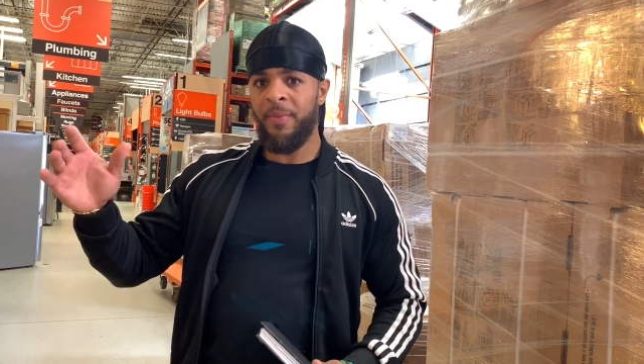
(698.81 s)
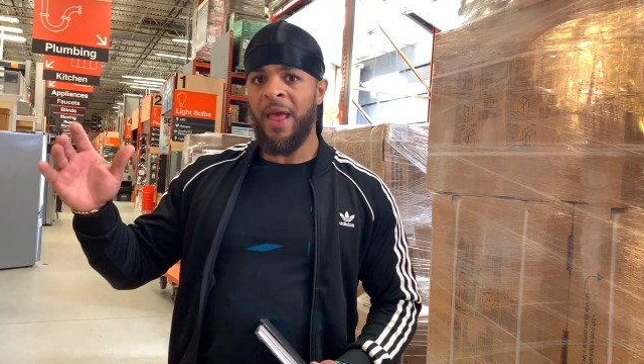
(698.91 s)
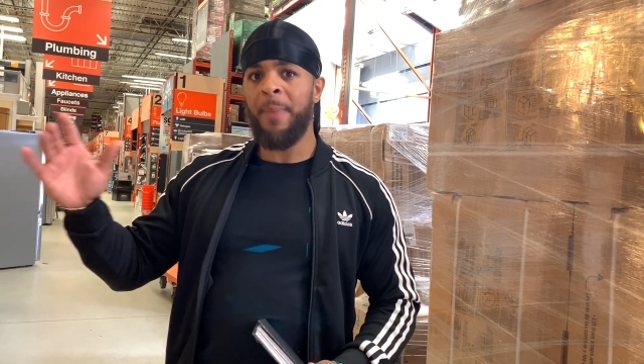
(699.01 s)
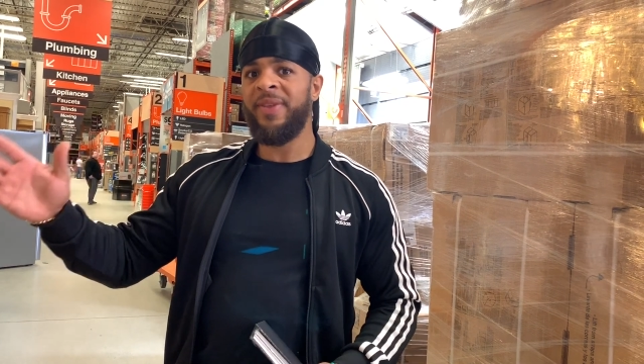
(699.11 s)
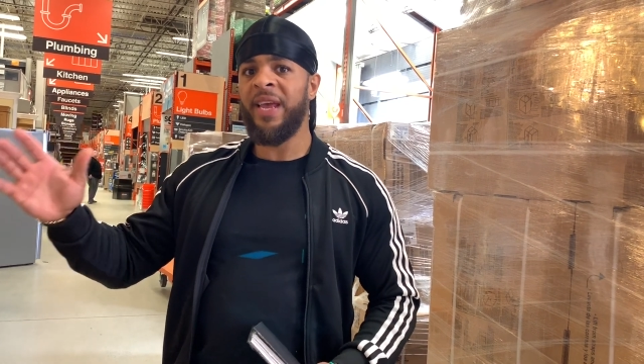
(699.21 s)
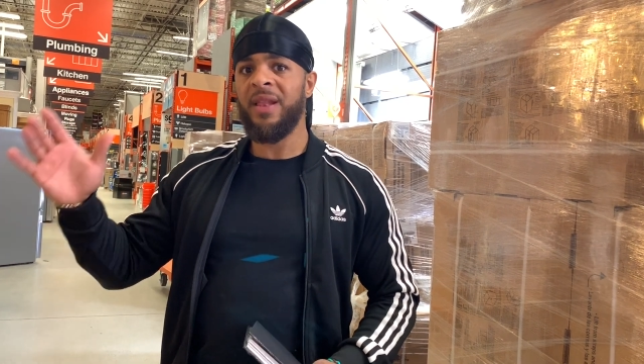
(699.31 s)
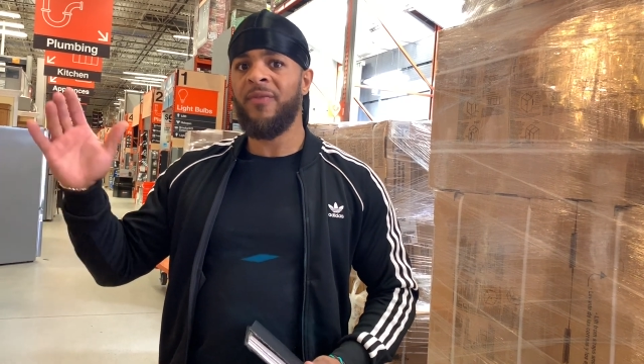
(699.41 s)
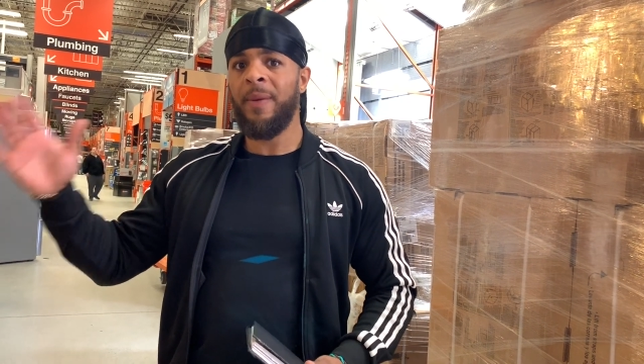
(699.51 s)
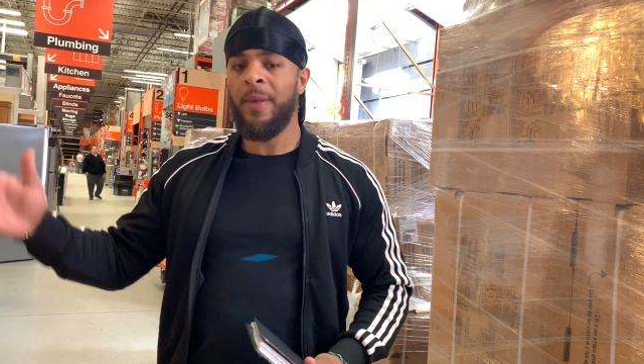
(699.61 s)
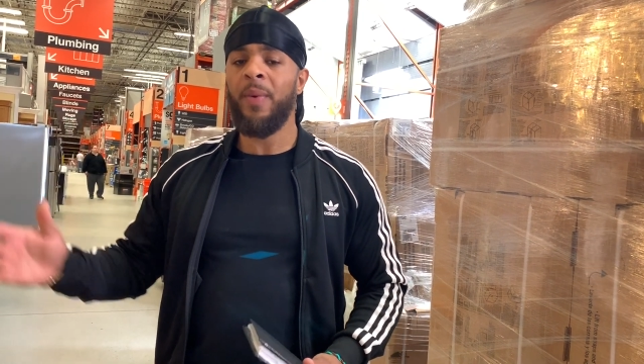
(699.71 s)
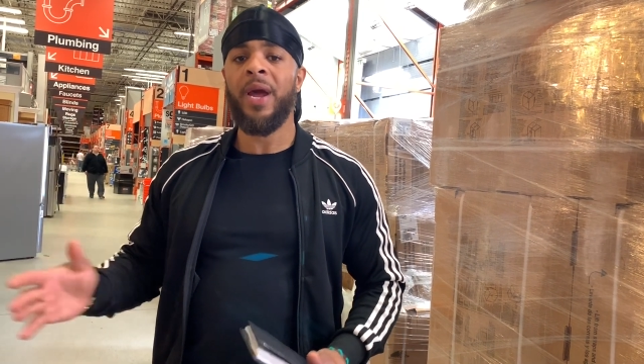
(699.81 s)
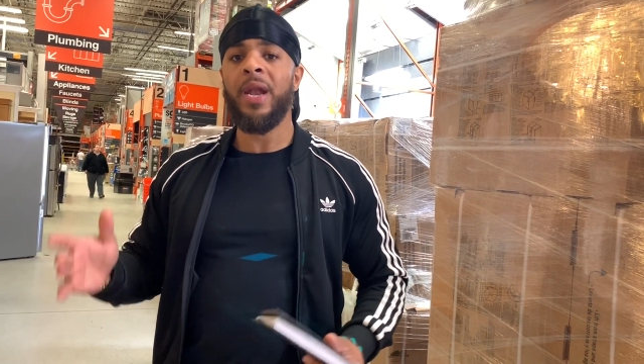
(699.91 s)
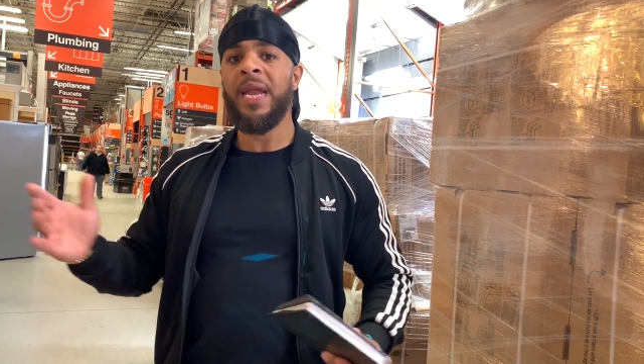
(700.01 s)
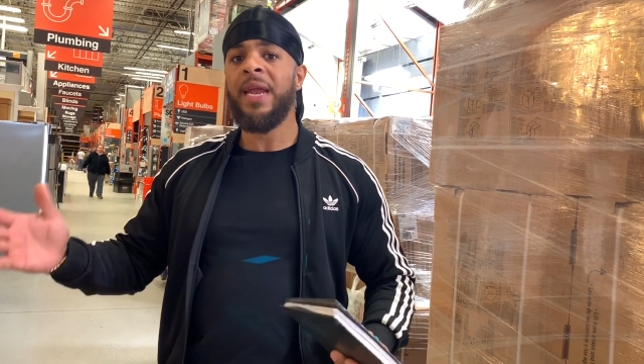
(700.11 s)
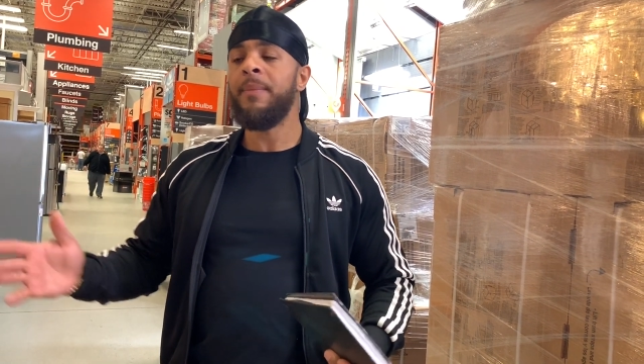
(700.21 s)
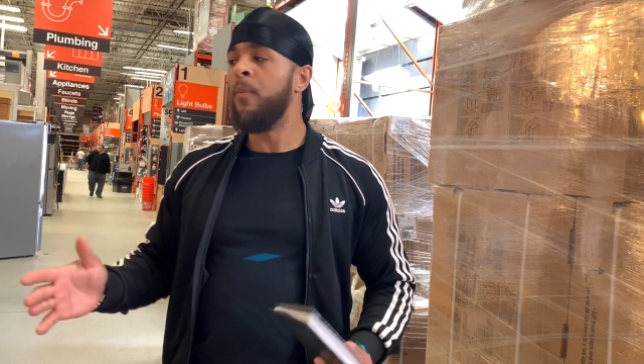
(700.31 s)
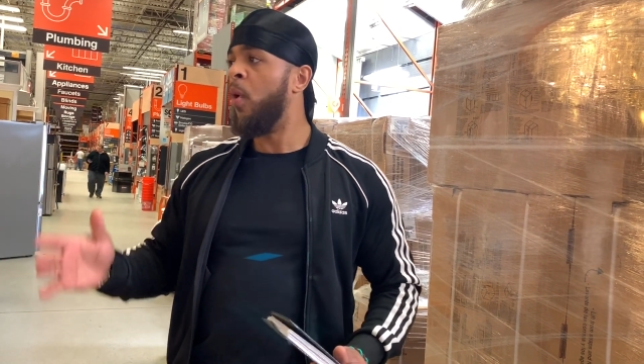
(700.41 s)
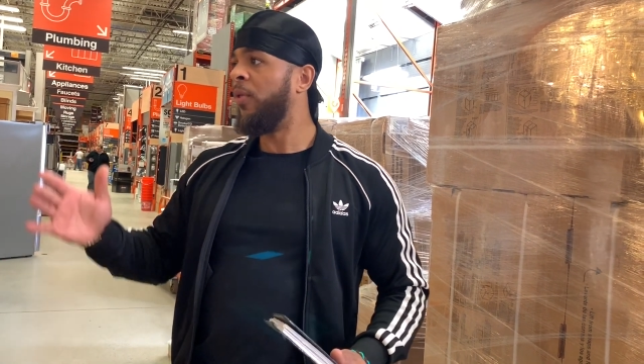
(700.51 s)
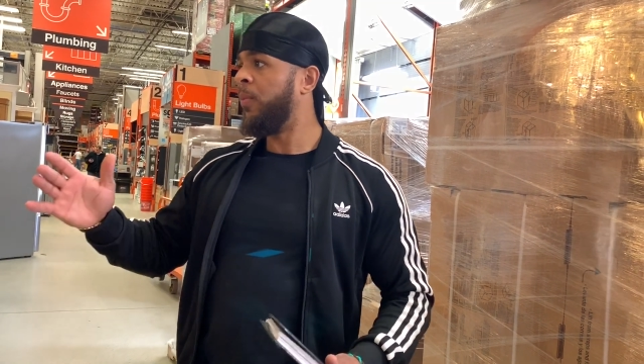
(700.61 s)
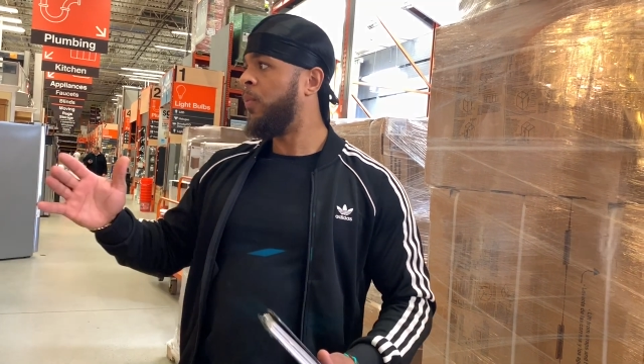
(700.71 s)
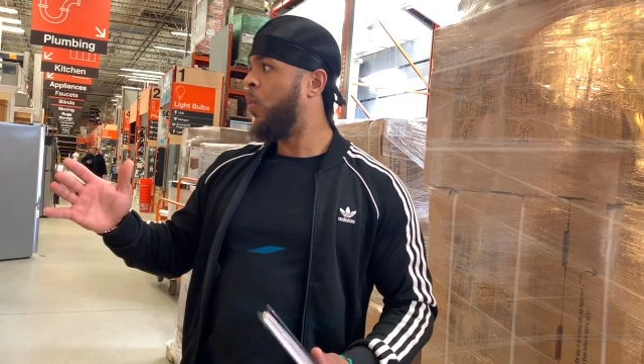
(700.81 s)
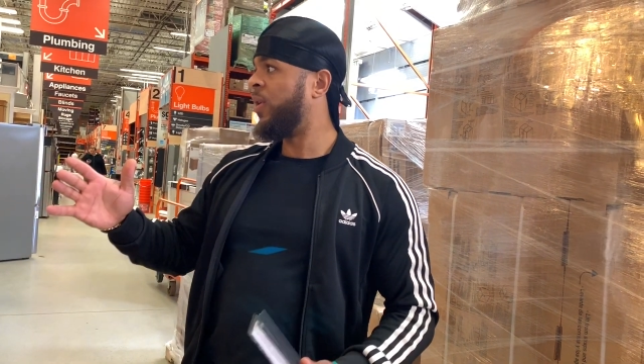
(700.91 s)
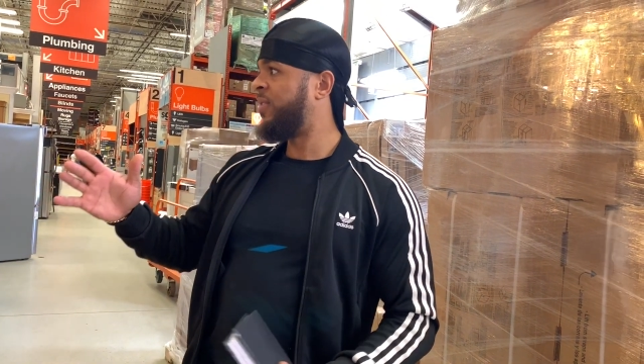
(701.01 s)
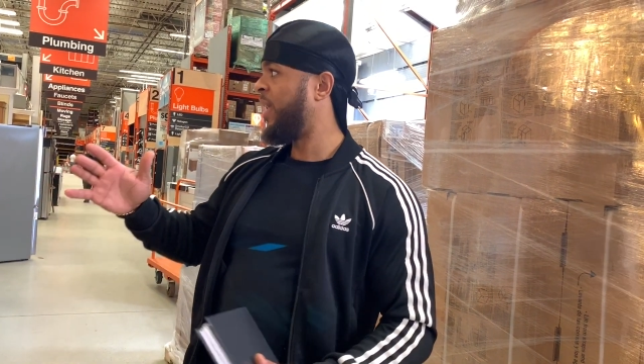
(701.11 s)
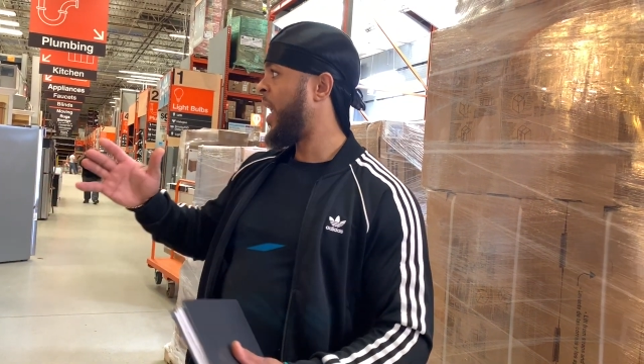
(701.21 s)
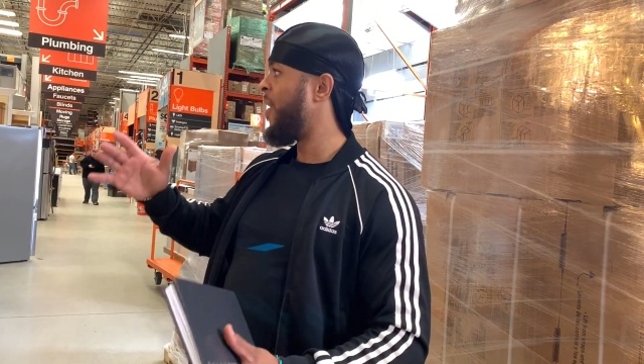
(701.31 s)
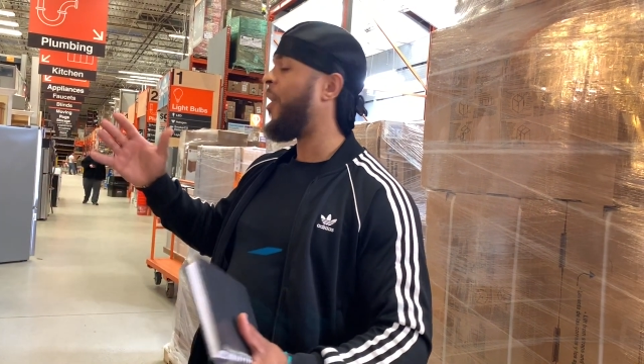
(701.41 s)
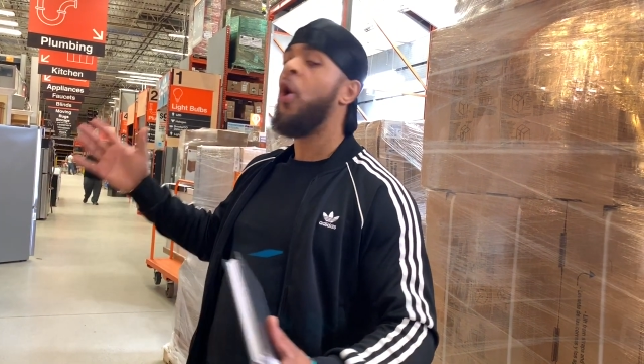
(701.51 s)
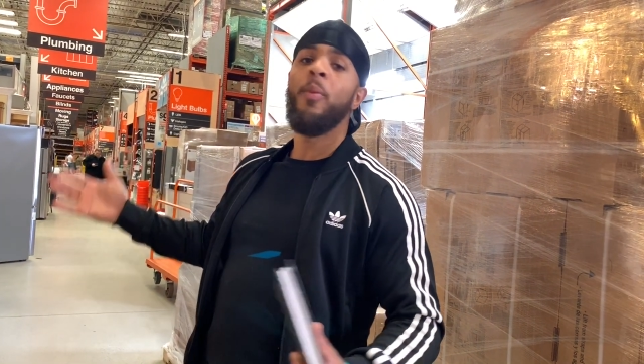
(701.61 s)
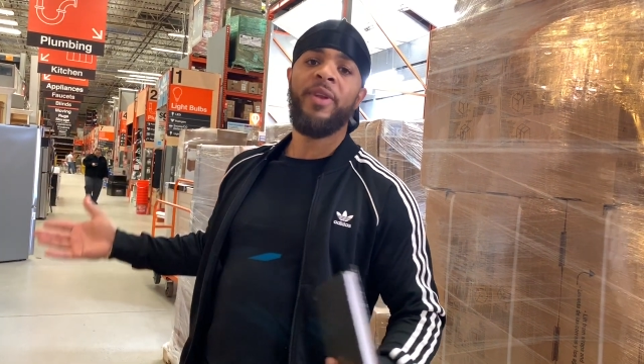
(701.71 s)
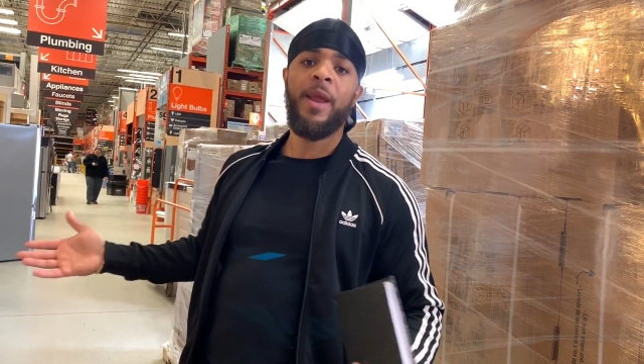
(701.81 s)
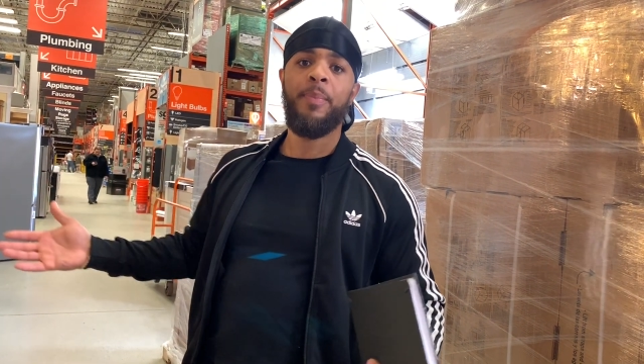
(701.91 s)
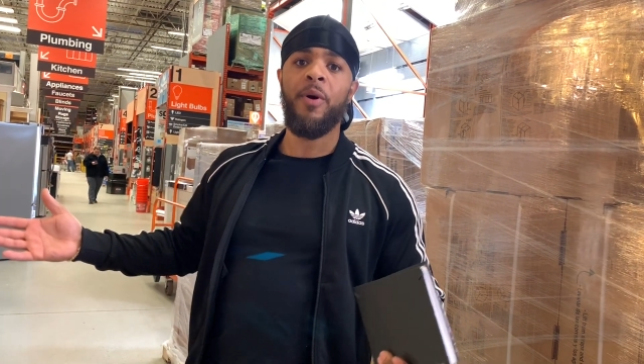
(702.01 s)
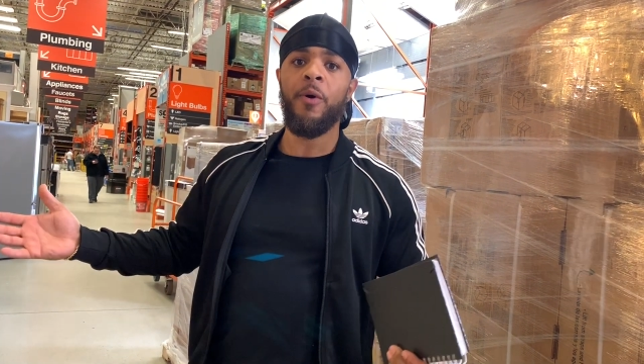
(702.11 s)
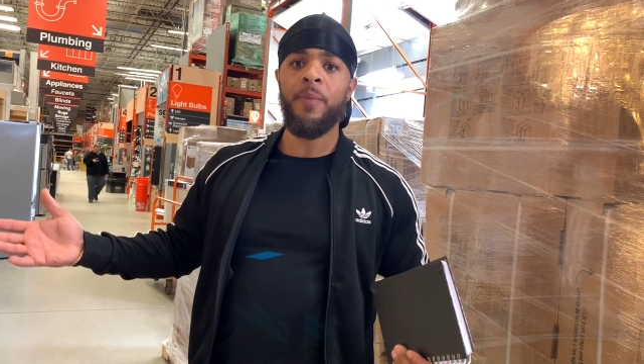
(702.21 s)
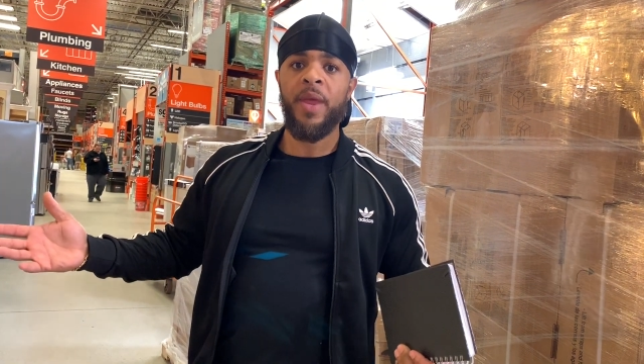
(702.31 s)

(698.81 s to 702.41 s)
that particular flip that we're gonna need more than what's here at Home Depot.